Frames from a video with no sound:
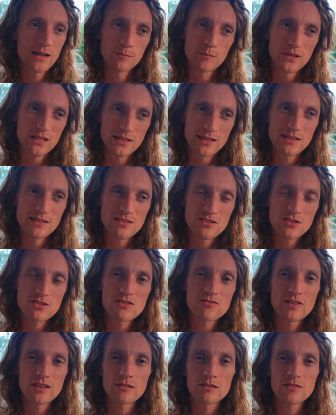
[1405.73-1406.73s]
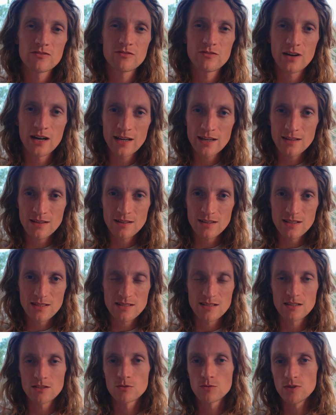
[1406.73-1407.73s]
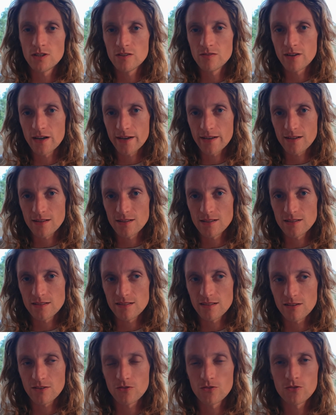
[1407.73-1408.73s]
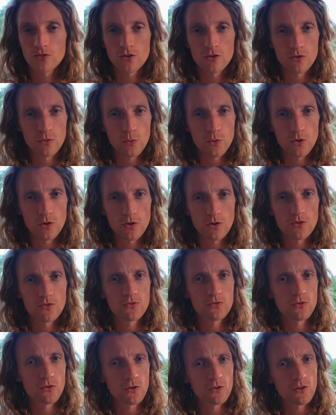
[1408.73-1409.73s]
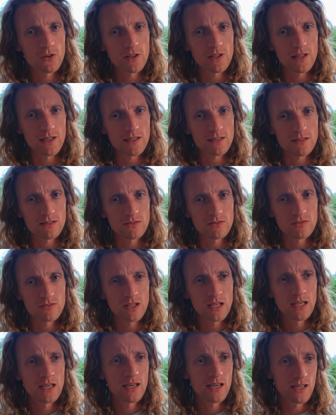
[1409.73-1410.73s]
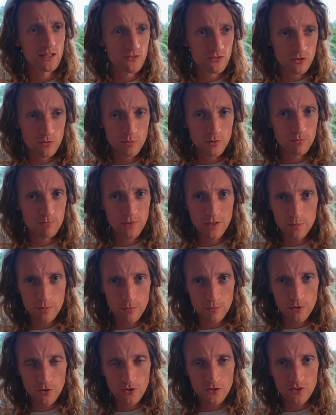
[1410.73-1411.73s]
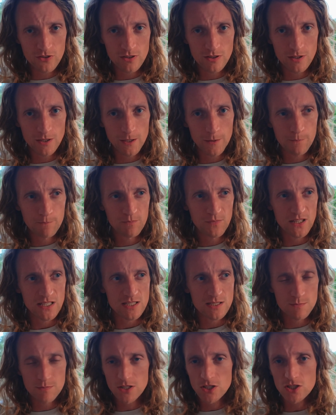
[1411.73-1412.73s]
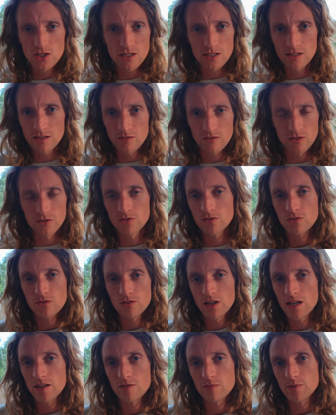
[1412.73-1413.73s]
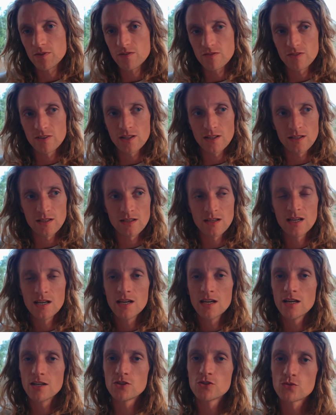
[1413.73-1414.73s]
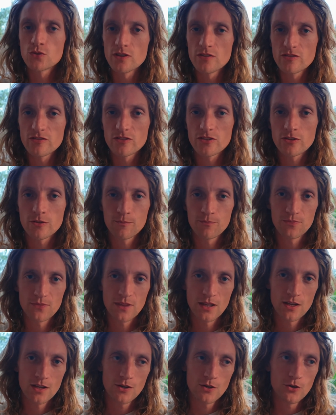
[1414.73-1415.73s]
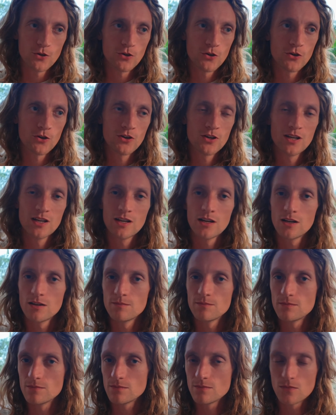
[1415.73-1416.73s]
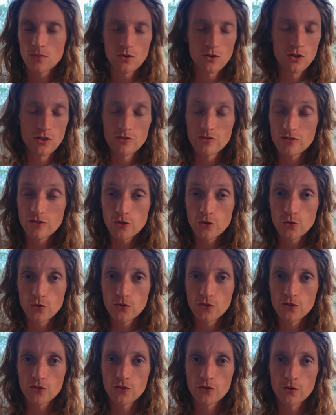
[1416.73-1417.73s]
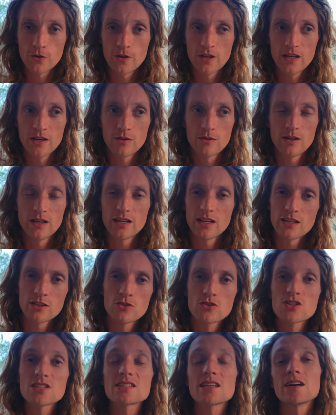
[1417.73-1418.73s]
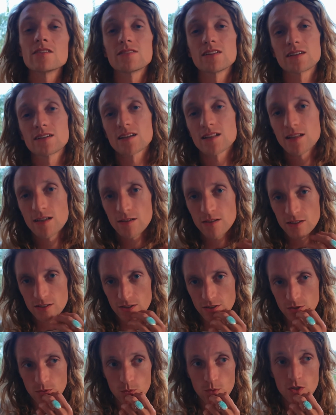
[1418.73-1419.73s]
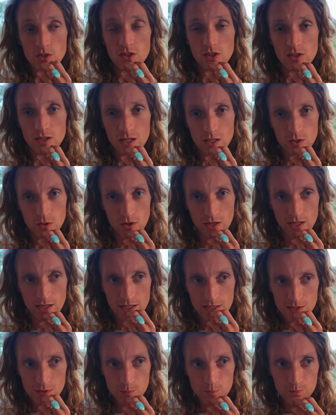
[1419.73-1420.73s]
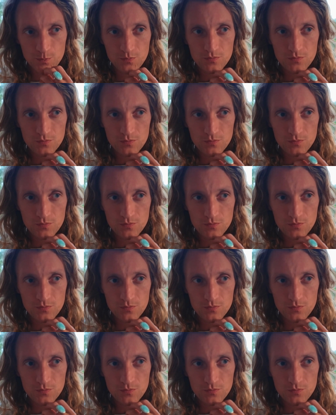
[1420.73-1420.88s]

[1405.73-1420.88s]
but that is also very vitalizing and revitalizing for the world, for the collective, and for people personally, especially if you have been feeling adrift or confused, right? And to just have that clarity on what and how to act.